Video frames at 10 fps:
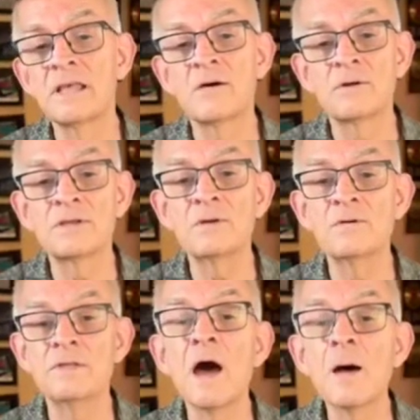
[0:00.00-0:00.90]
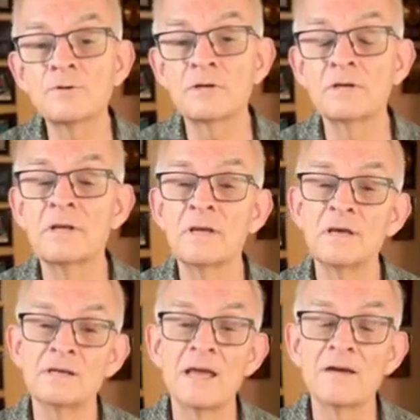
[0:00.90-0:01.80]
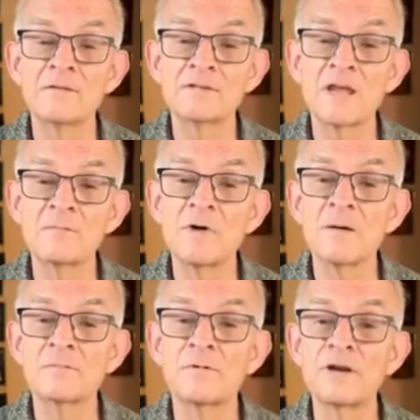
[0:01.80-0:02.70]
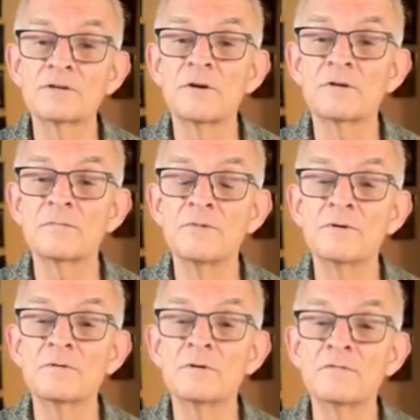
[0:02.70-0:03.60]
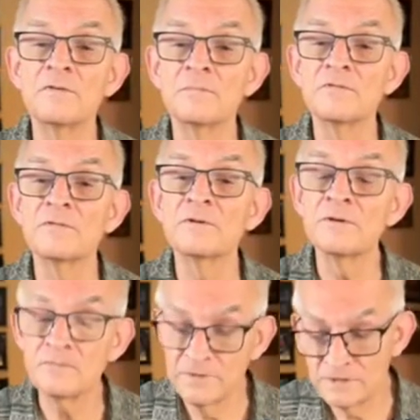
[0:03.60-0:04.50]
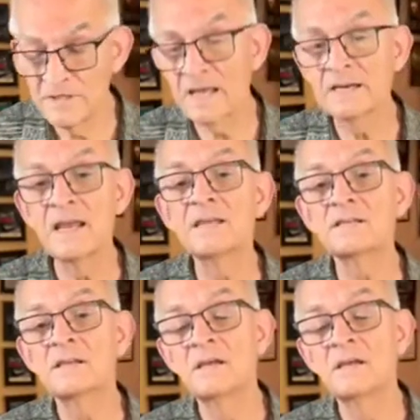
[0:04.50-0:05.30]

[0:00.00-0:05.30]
allowing you the option to have the same operation on a computer if you prefer, which in that case